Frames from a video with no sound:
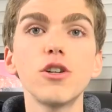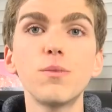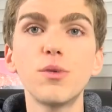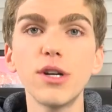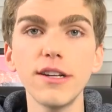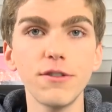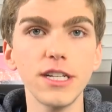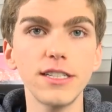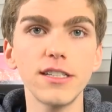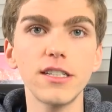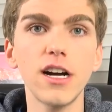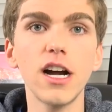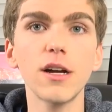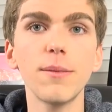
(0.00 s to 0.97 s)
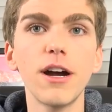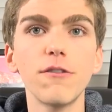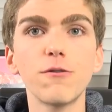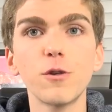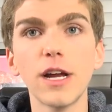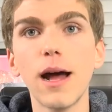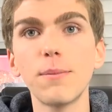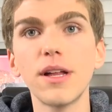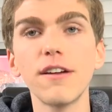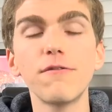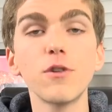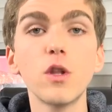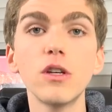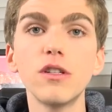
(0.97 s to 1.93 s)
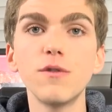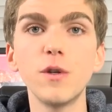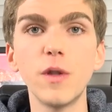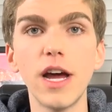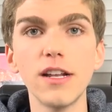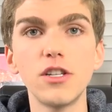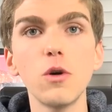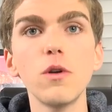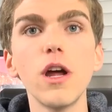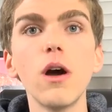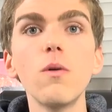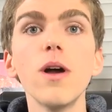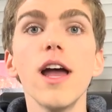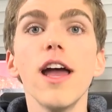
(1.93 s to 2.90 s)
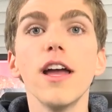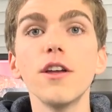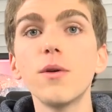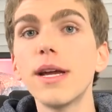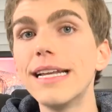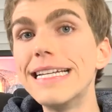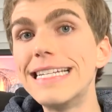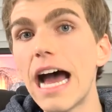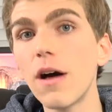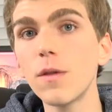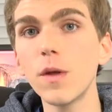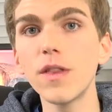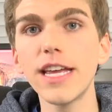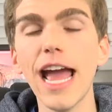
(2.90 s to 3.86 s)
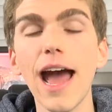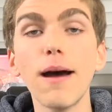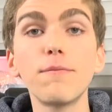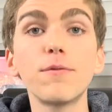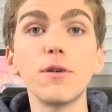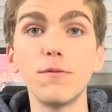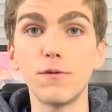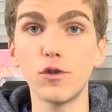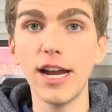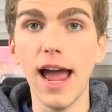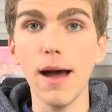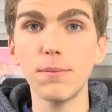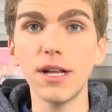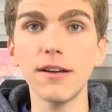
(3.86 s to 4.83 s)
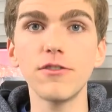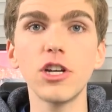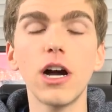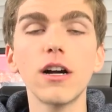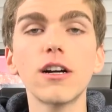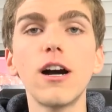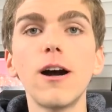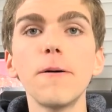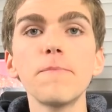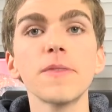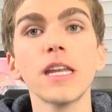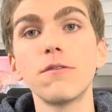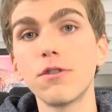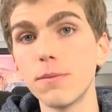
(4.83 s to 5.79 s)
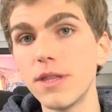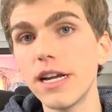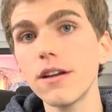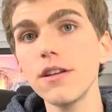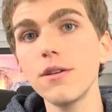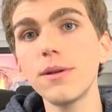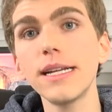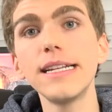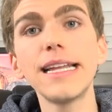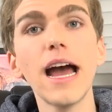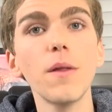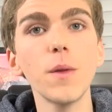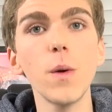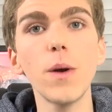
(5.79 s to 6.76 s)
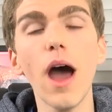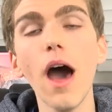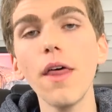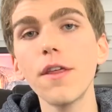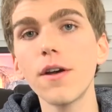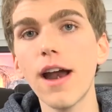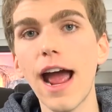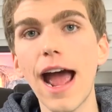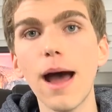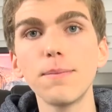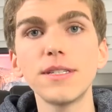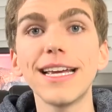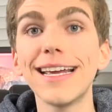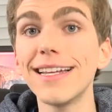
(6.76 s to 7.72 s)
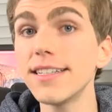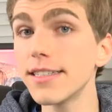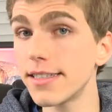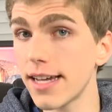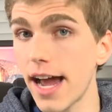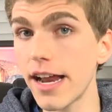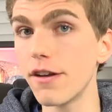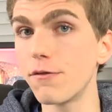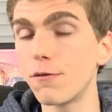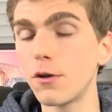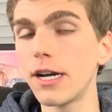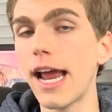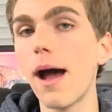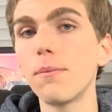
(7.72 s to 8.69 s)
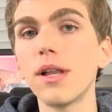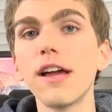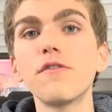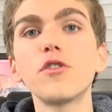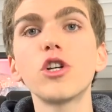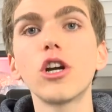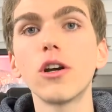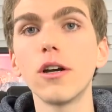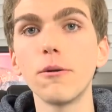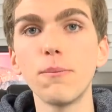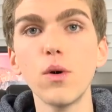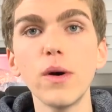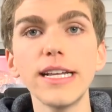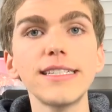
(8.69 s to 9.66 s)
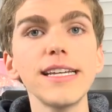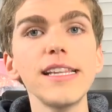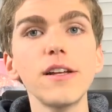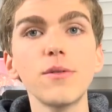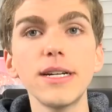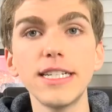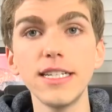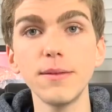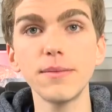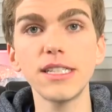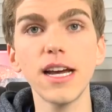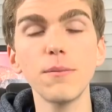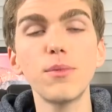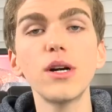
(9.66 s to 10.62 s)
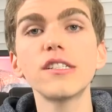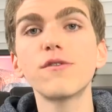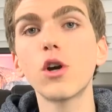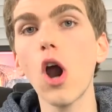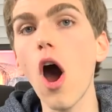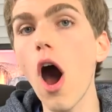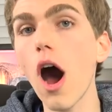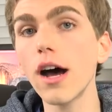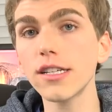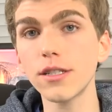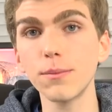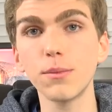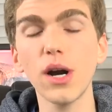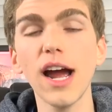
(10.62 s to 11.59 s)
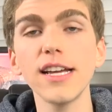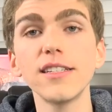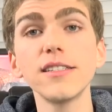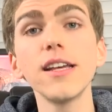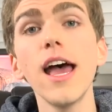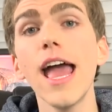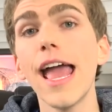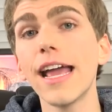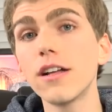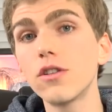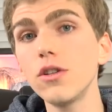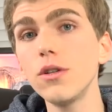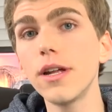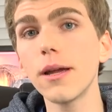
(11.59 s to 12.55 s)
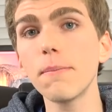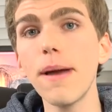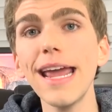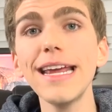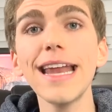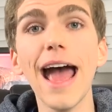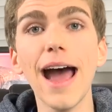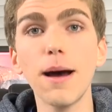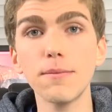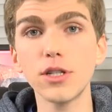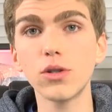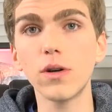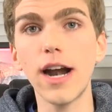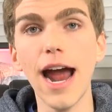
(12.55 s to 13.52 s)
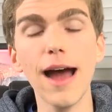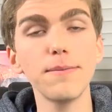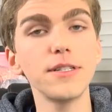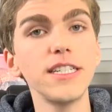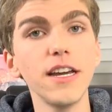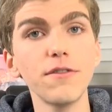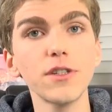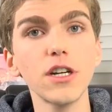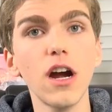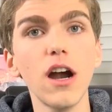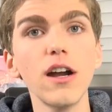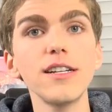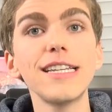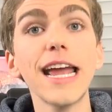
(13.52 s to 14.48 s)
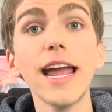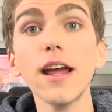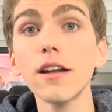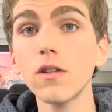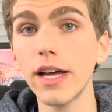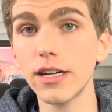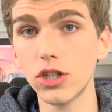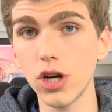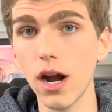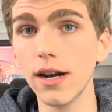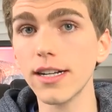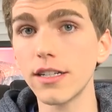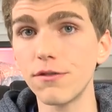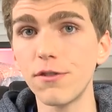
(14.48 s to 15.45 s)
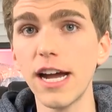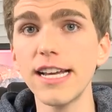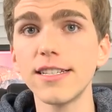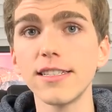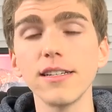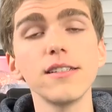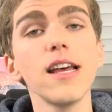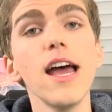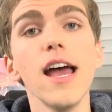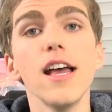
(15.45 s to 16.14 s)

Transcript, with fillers: So briefly, to talk about FreeAppLife, for those of you that don't know, you can download the app from freeapplife.com. From there, you can download other apps inside of FreeAppLife to earn points and then redeem said points for awesome prizes, including paid App Store apps, gift cards, and electronic devices.